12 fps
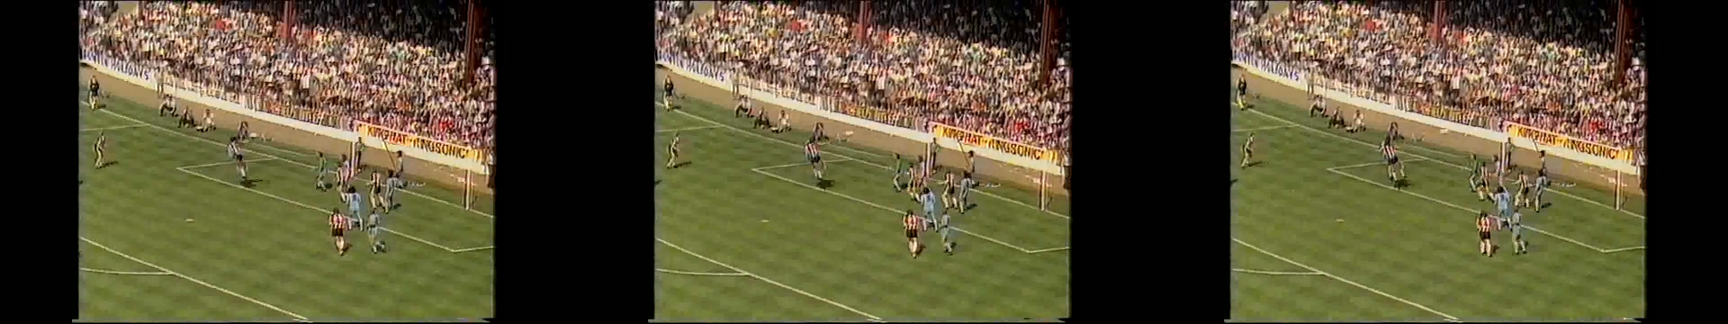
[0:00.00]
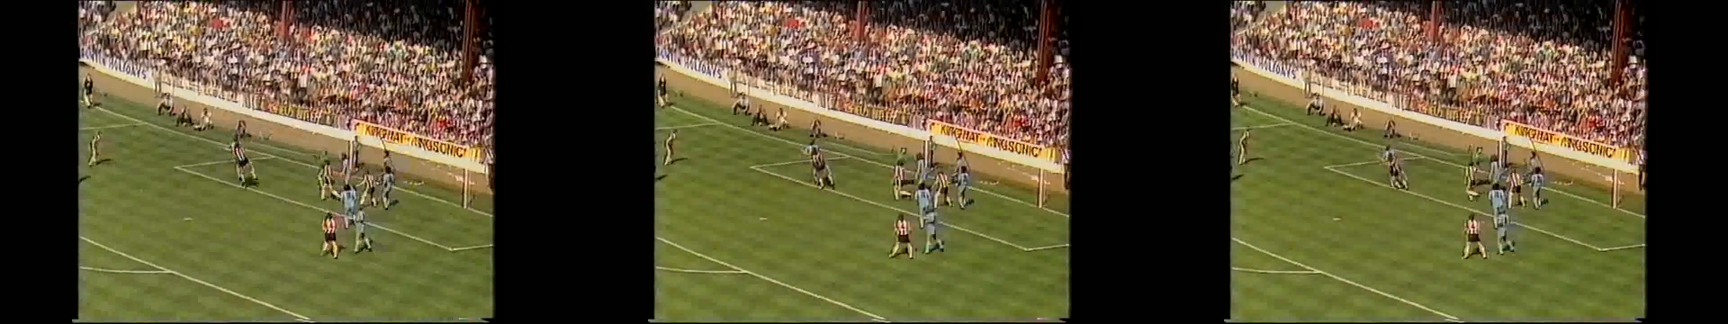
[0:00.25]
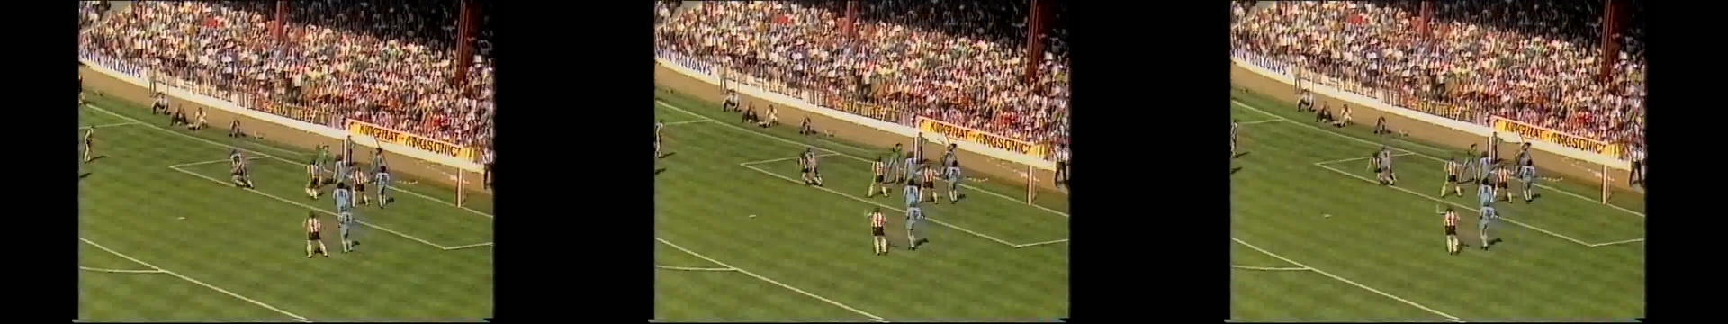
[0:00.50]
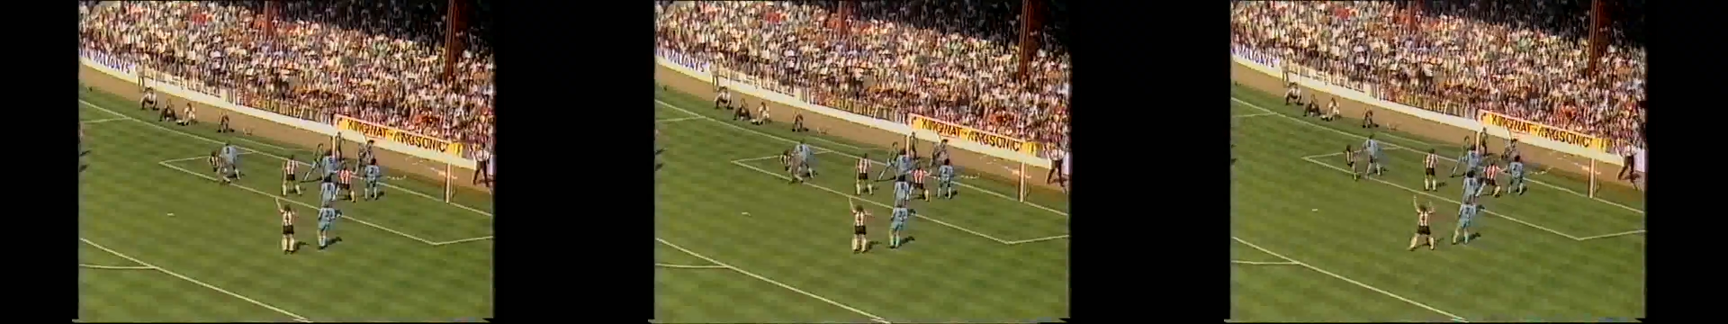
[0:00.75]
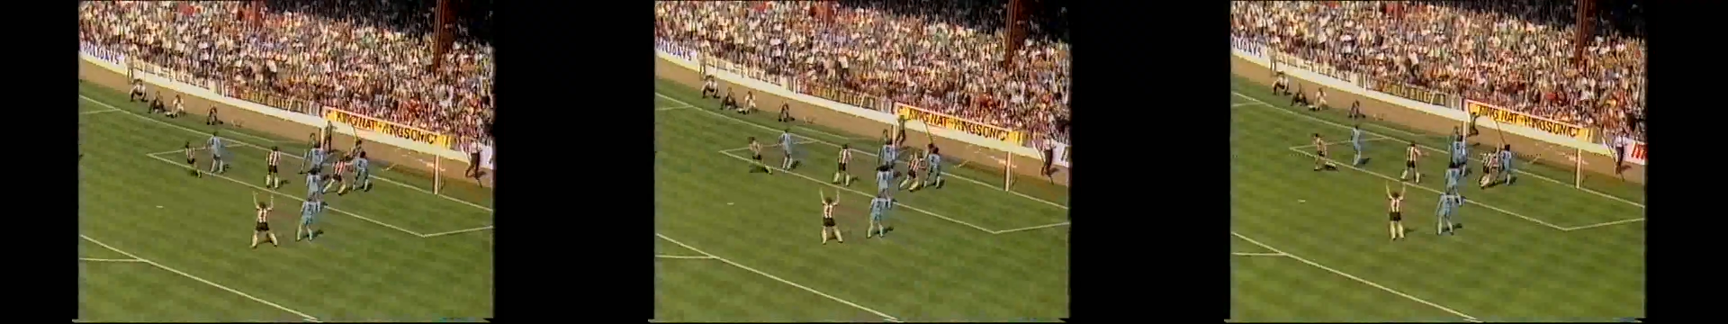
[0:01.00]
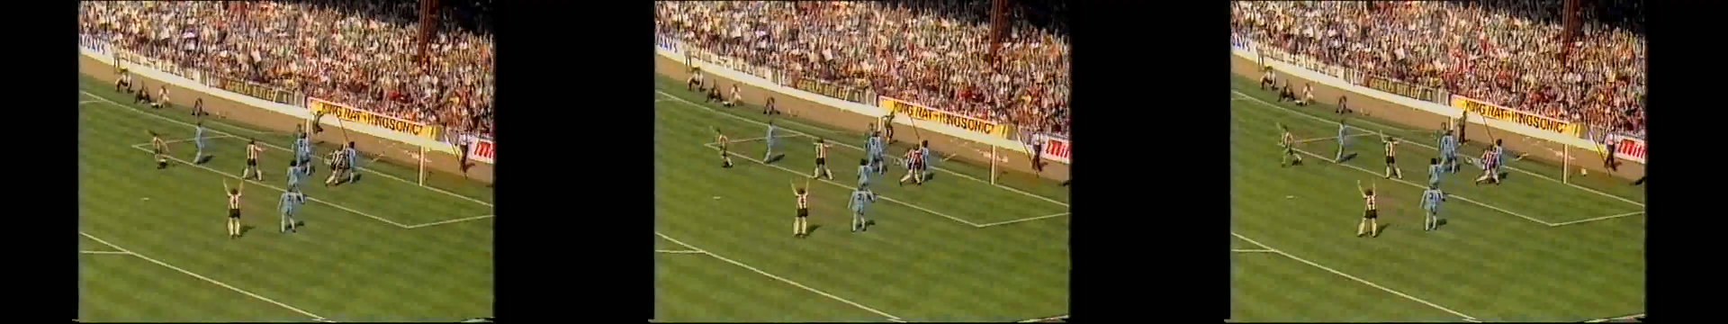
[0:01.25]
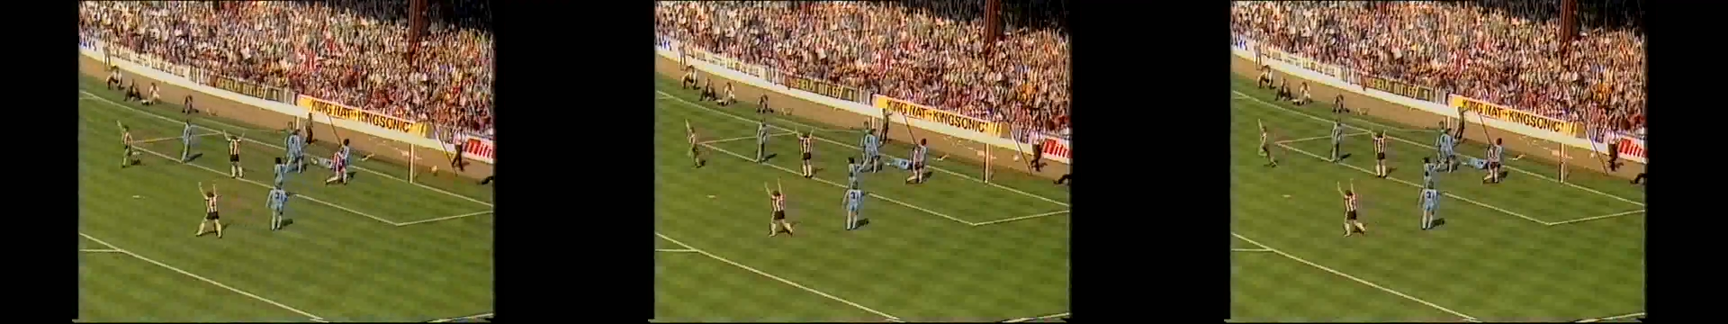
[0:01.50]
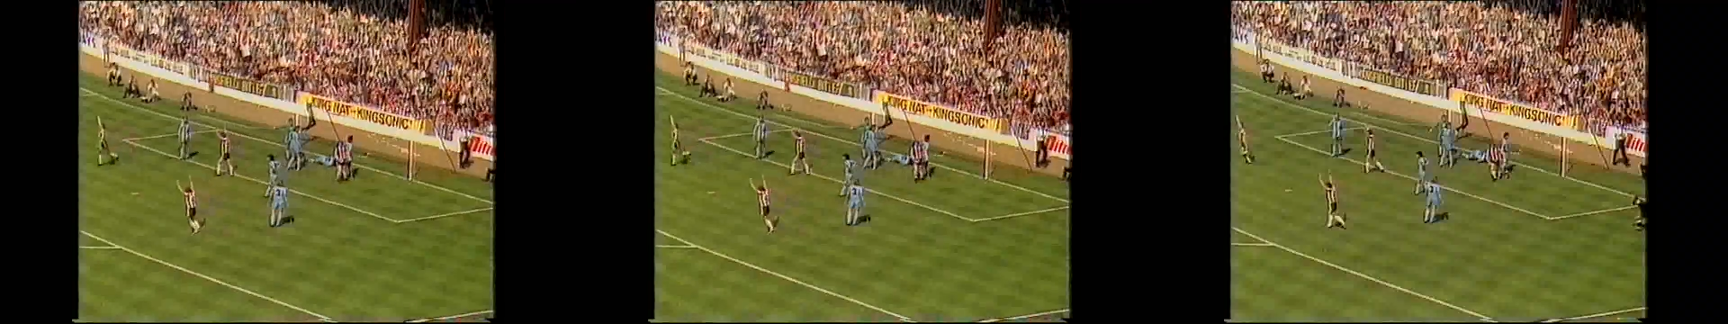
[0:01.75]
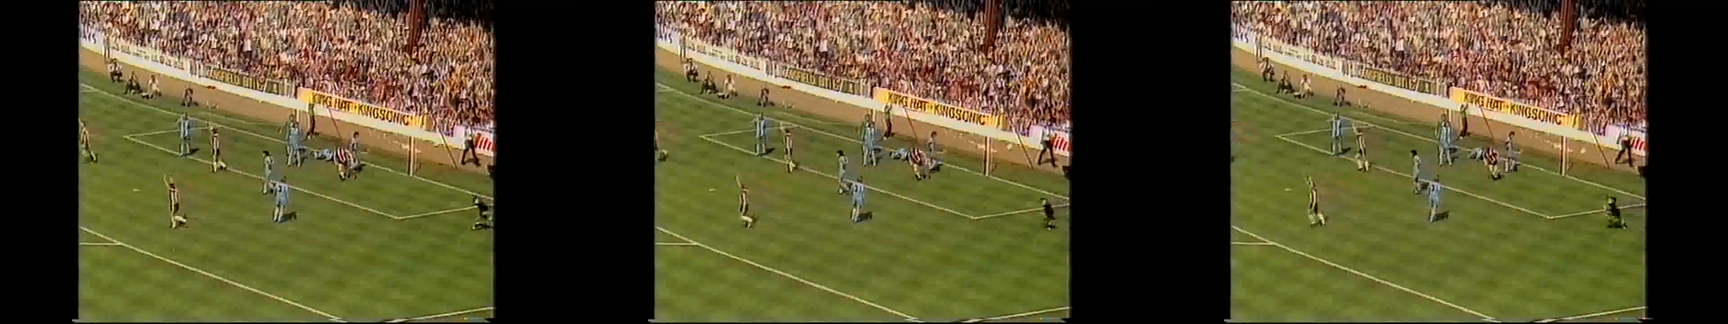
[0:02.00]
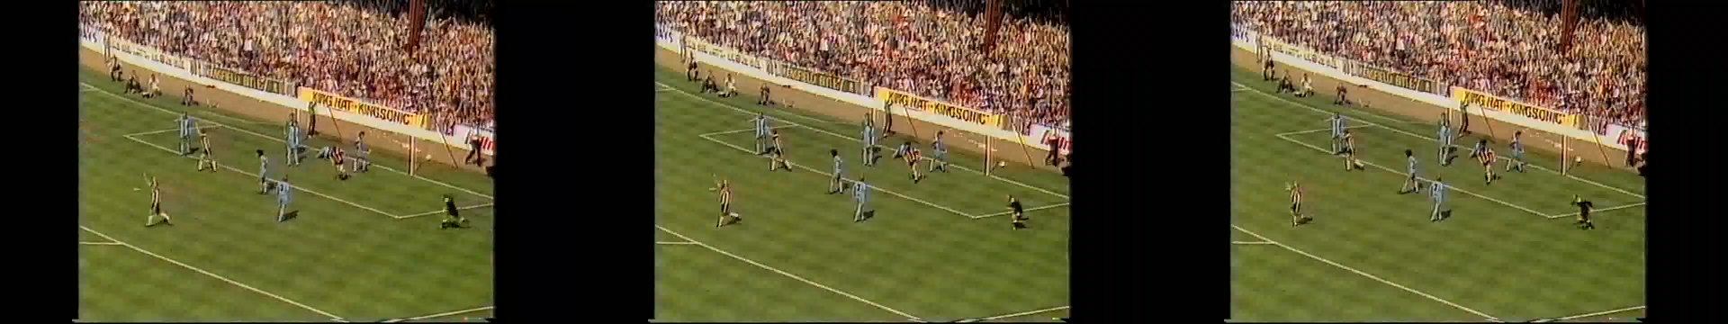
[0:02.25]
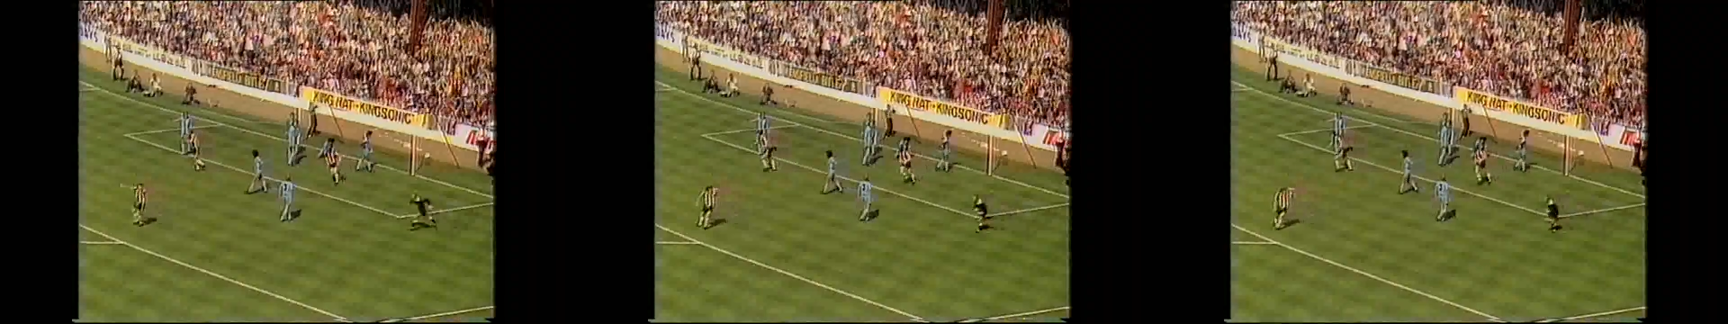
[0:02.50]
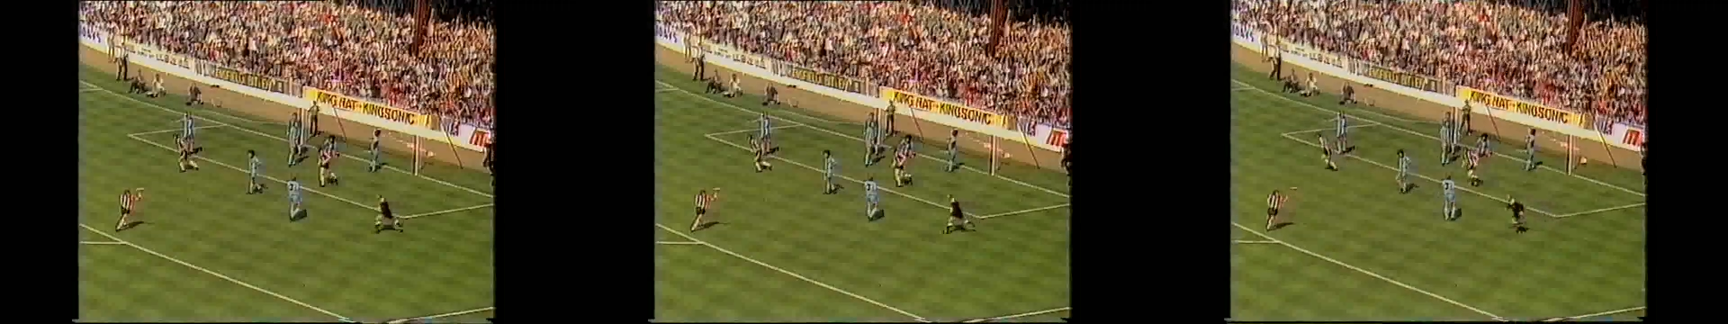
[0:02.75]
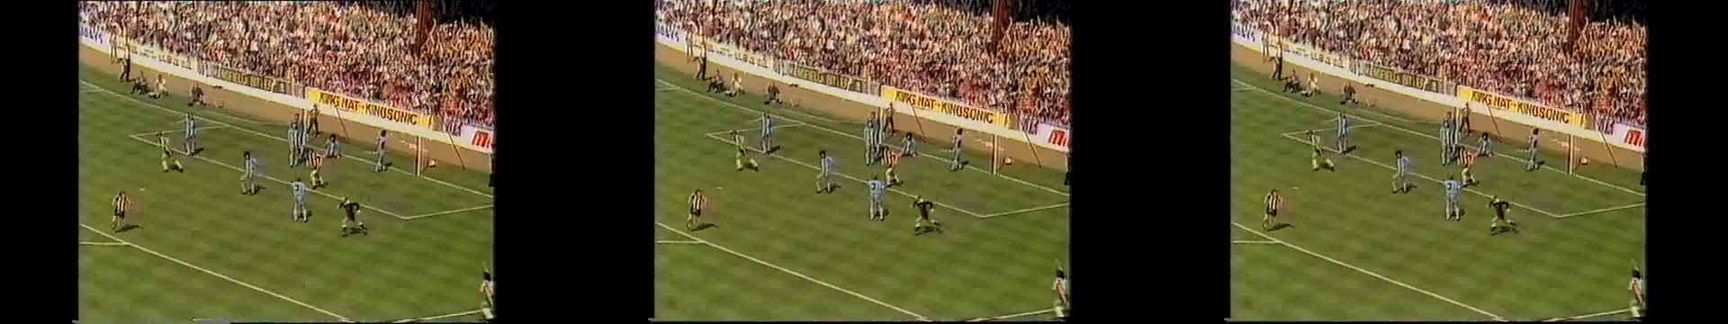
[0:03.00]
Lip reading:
No face is visible, so there are no lips to read.